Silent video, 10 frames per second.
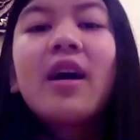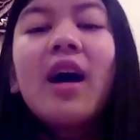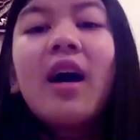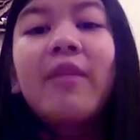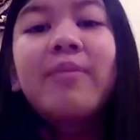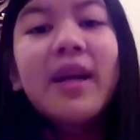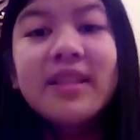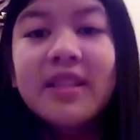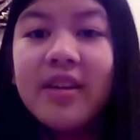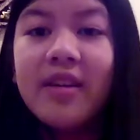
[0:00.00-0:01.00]
of
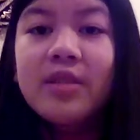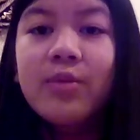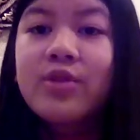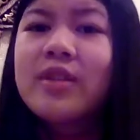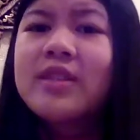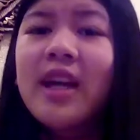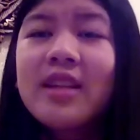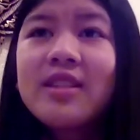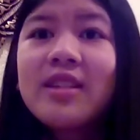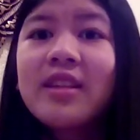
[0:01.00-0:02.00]
plastic goods which will
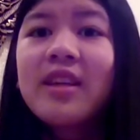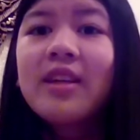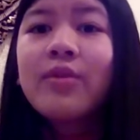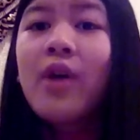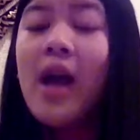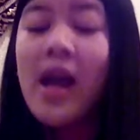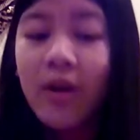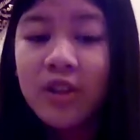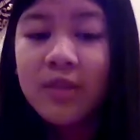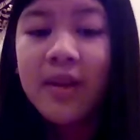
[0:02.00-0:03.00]
intentionally and
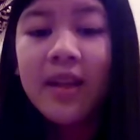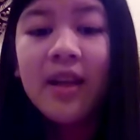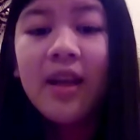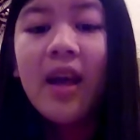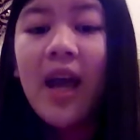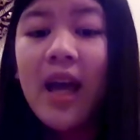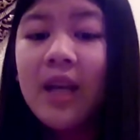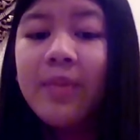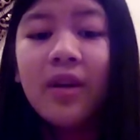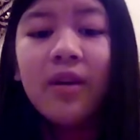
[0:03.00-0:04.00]
ultimately end up
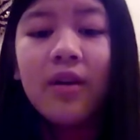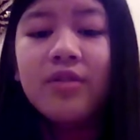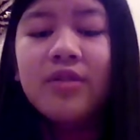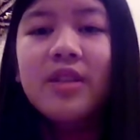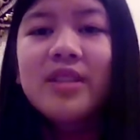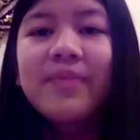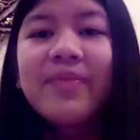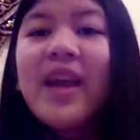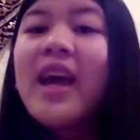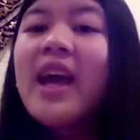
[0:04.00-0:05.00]
in our oceans.
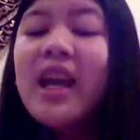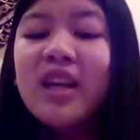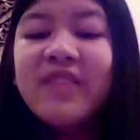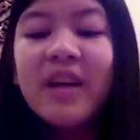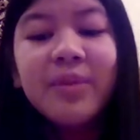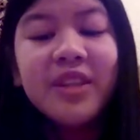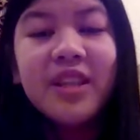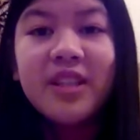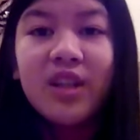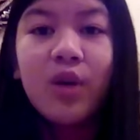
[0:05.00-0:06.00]
In November this
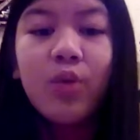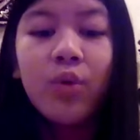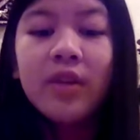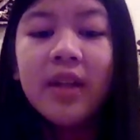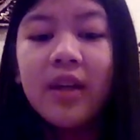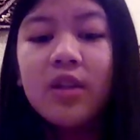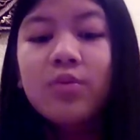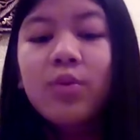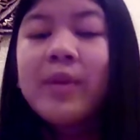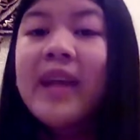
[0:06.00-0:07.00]
year, world leaders
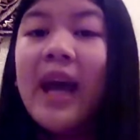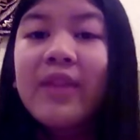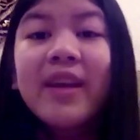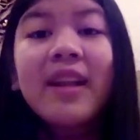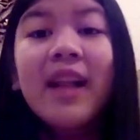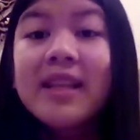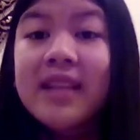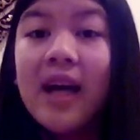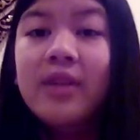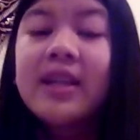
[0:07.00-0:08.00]
will be gathering in
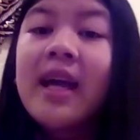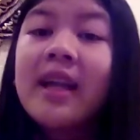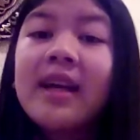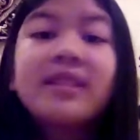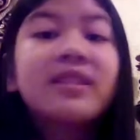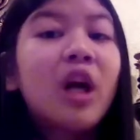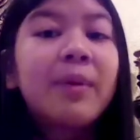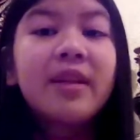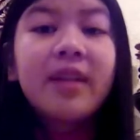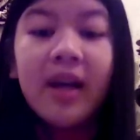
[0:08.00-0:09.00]
Glasgow to analyze
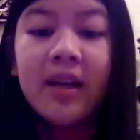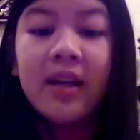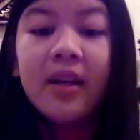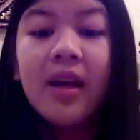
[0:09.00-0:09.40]
carbon cutting